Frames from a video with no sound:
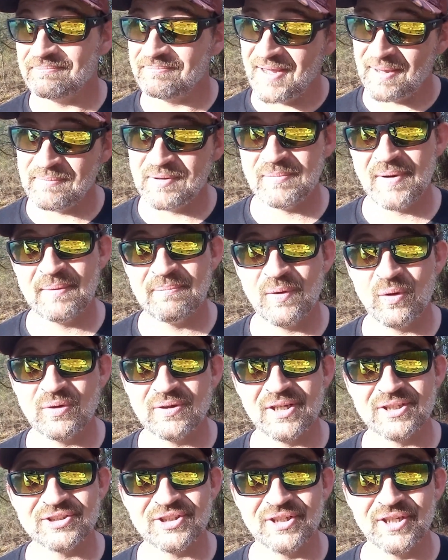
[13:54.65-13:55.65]
maybe my
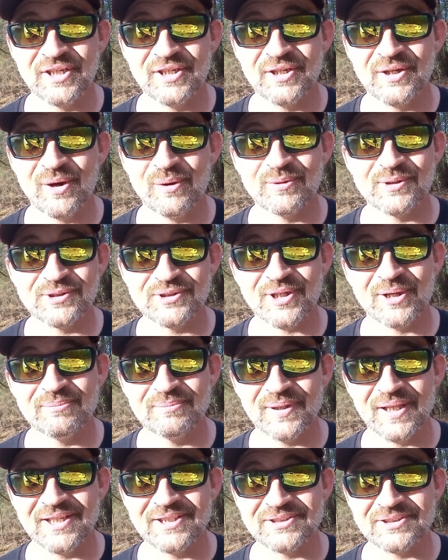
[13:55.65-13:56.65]
boat doesn't need to go in some
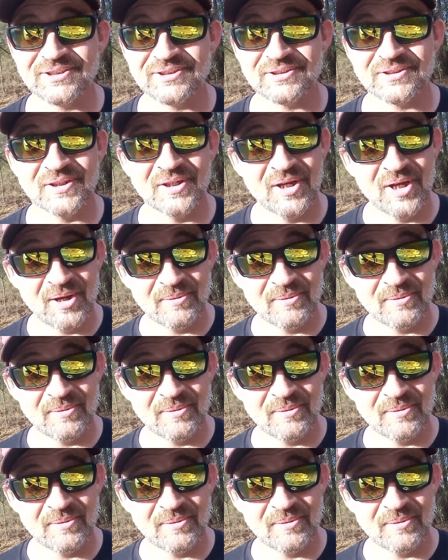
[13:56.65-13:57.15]
places,